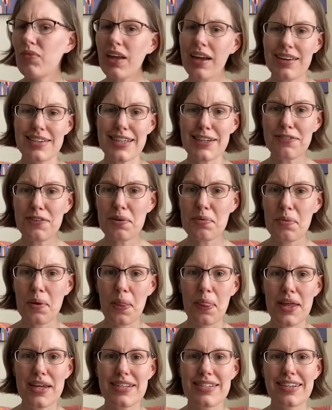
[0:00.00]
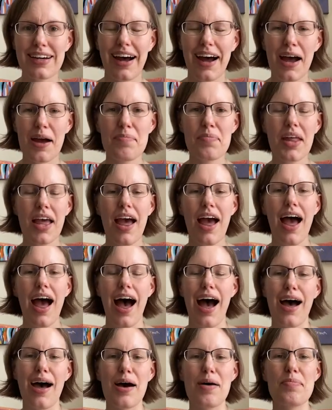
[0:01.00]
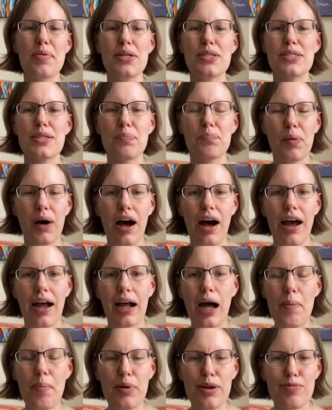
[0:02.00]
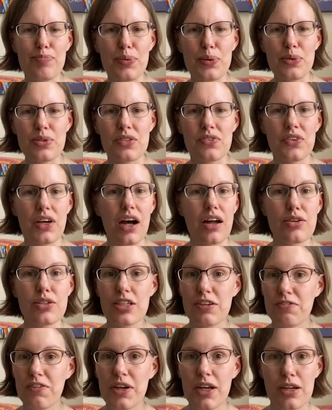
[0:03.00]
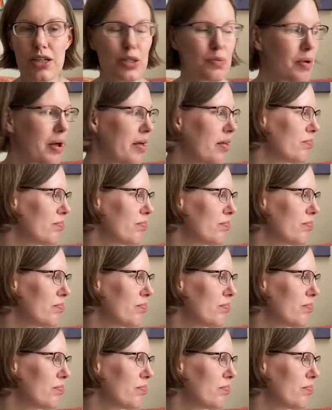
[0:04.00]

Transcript: different one this time, to buy a couple of balls of yarn to finish